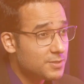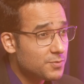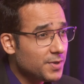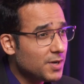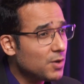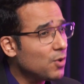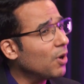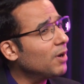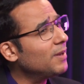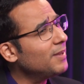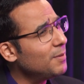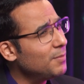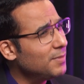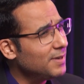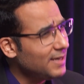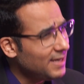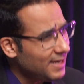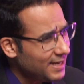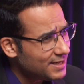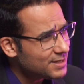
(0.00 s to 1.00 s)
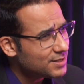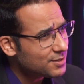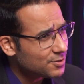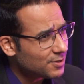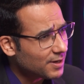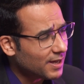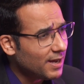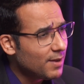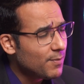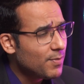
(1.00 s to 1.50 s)
we call them leads
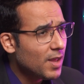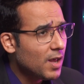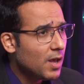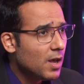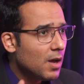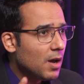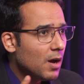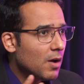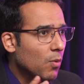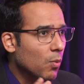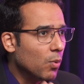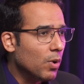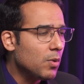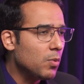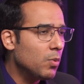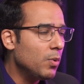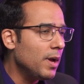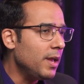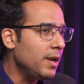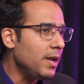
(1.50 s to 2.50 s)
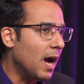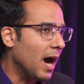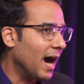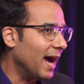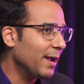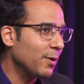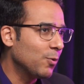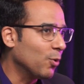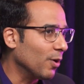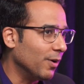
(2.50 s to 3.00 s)
today, were very high
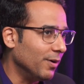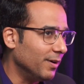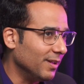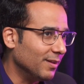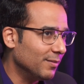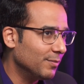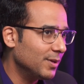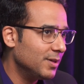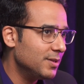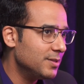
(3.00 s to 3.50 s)
quality because,